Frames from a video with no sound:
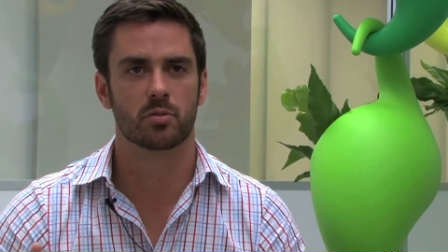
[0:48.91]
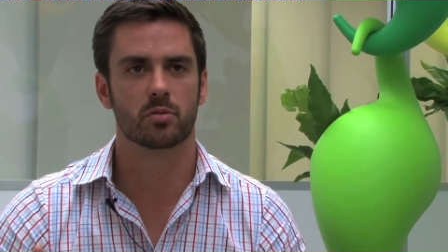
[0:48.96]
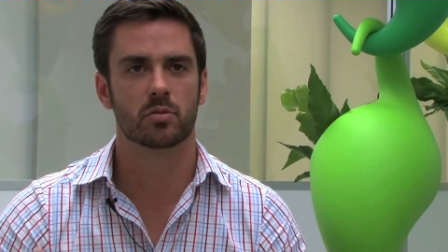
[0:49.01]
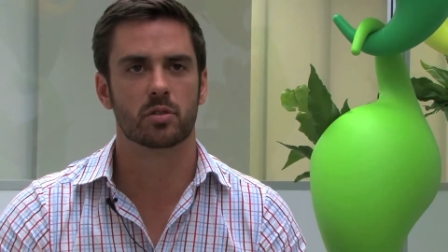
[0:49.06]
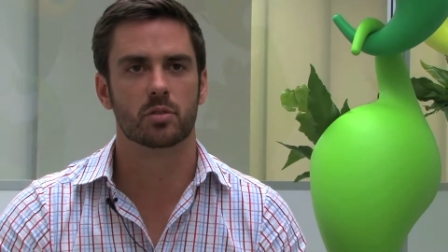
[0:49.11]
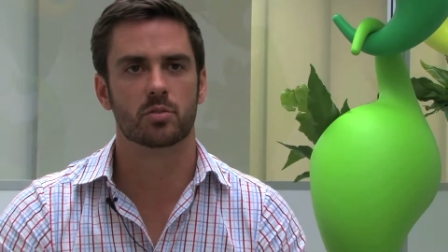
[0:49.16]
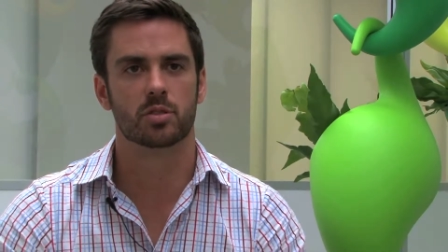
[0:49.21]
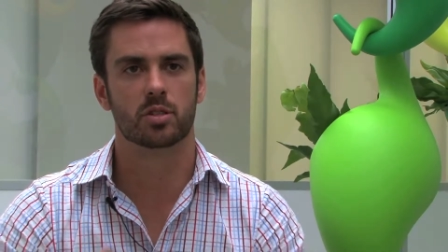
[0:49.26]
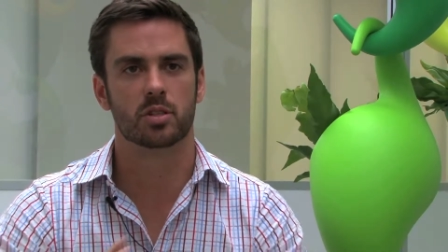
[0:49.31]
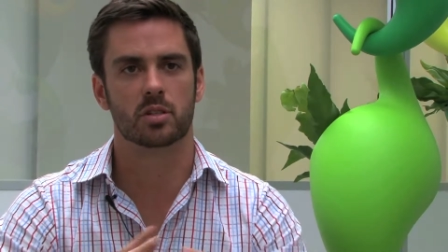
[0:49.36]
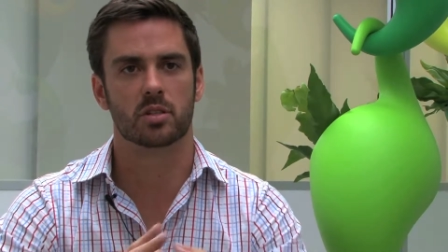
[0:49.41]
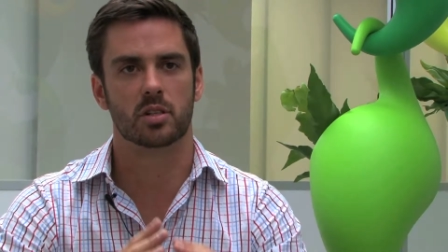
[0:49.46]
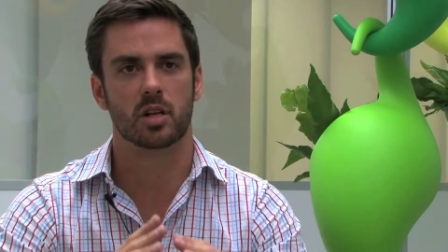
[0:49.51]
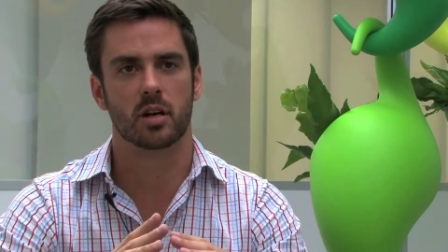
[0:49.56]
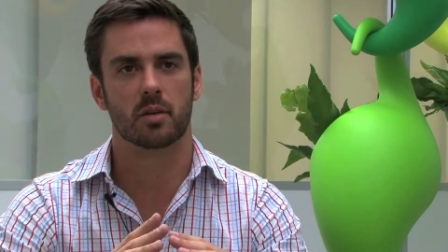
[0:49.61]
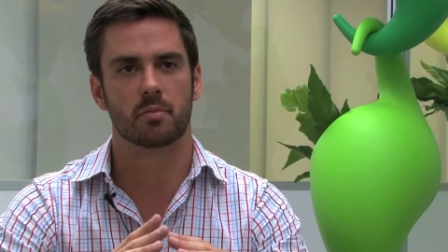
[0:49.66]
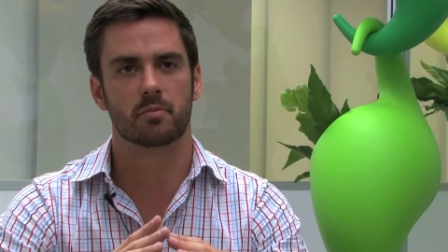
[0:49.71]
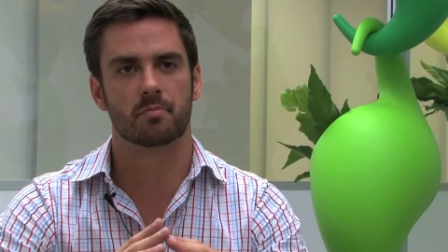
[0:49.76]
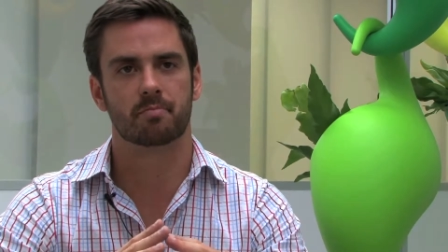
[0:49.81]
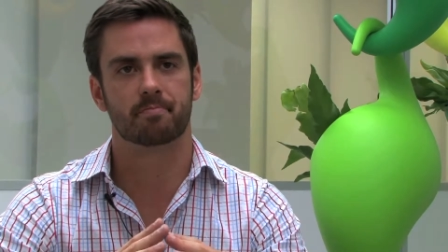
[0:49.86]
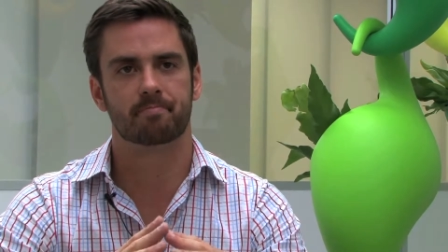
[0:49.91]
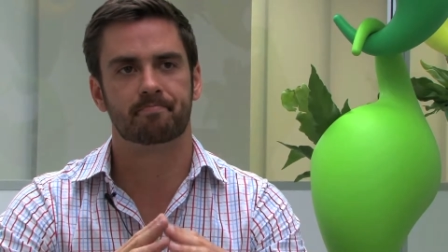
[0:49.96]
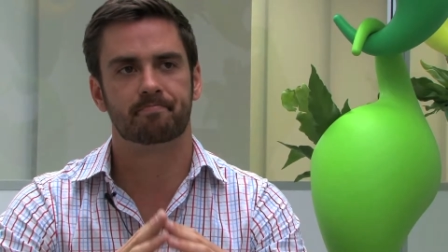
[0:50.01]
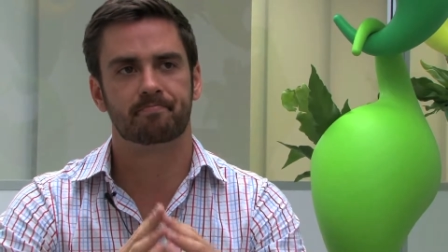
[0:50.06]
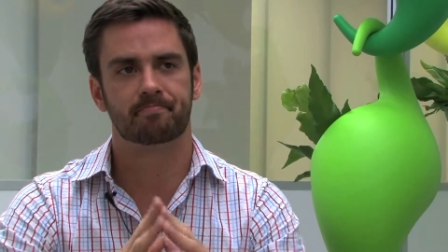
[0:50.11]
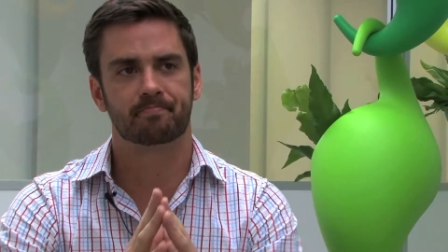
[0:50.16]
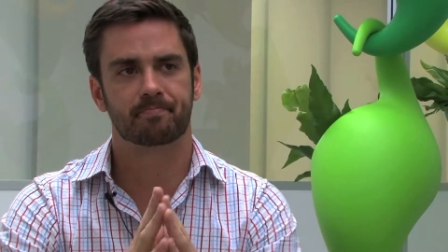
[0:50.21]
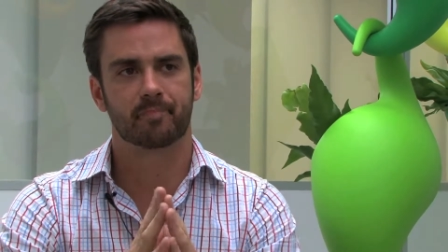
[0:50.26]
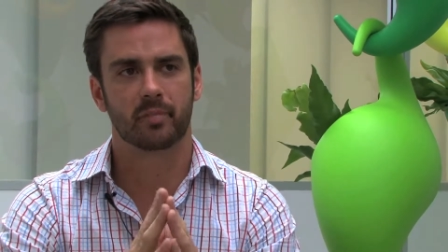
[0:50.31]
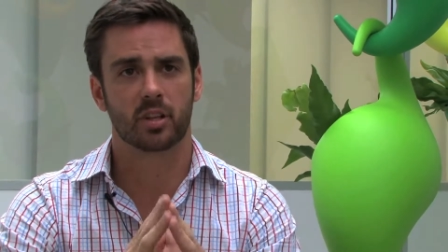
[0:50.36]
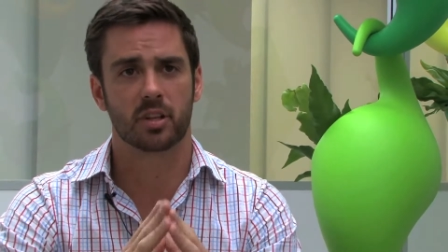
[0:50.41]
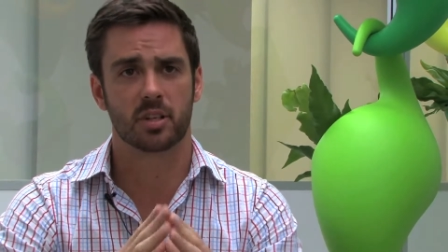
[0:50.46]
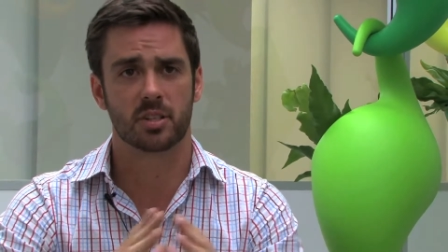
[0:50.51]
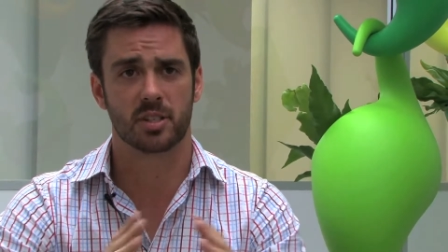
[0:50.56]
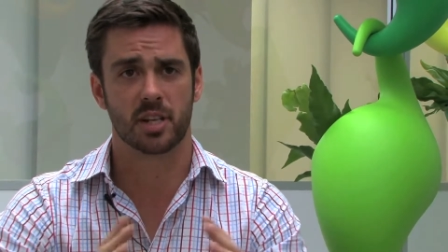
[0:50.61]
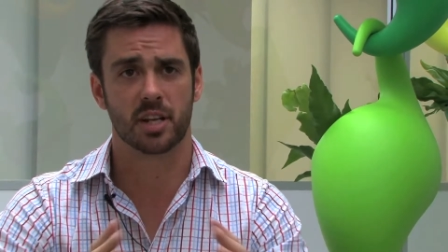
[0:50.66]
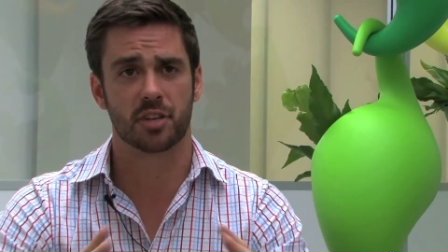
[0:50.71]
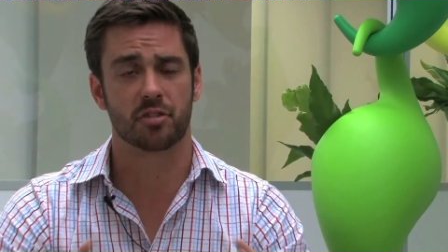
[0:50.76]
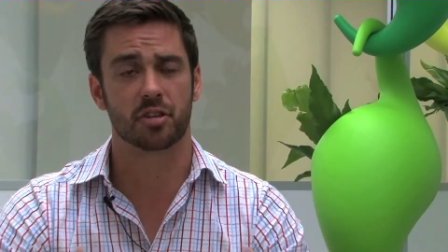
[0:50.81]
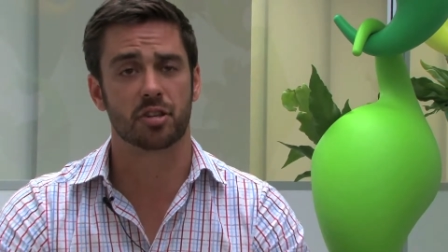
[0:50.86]
It was just
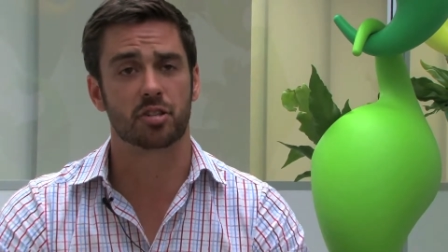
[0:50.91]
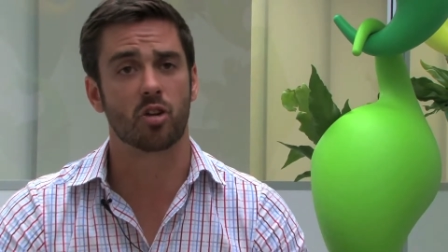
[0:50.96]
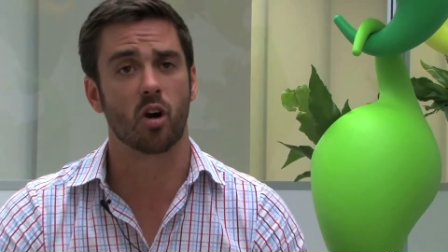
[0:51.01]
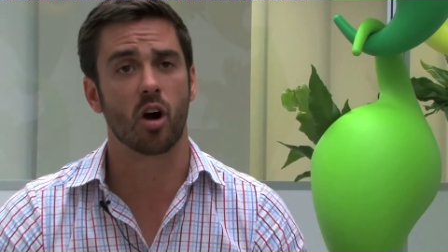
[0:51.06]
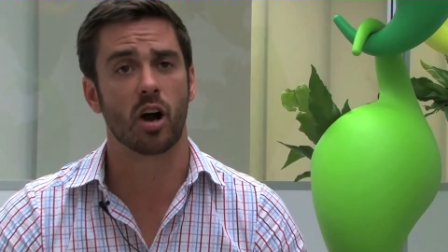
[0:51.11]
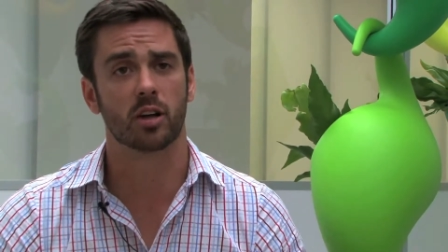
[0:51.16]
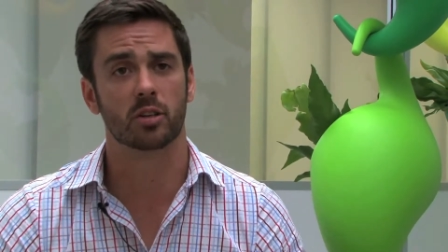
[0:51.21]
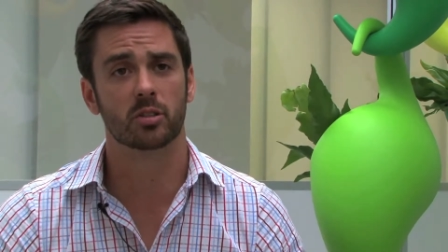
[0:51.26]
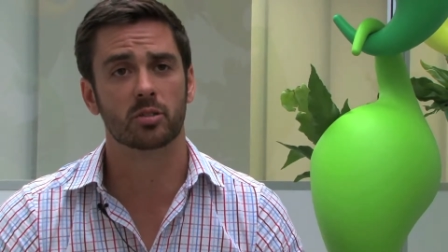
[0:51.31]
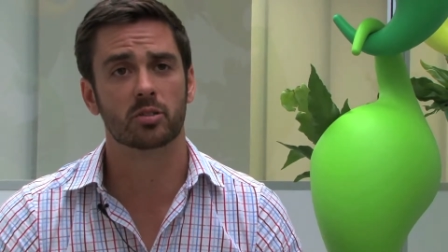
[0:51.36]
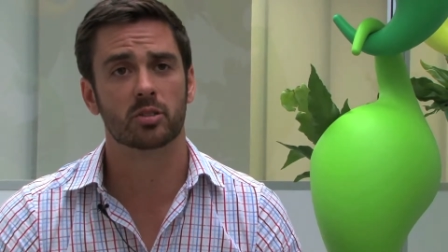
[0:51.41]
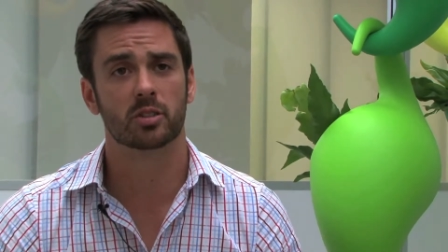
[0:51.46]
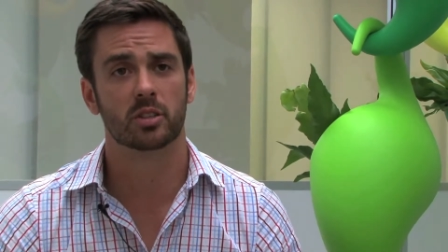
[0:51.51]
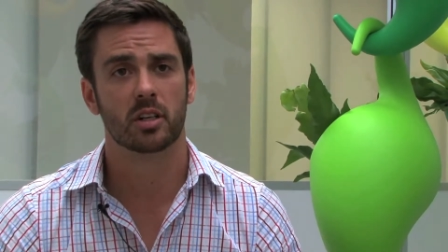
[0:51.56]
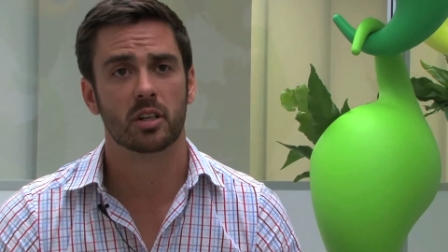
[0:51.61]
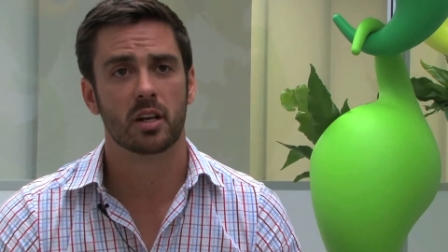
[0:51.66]
concentric triangles,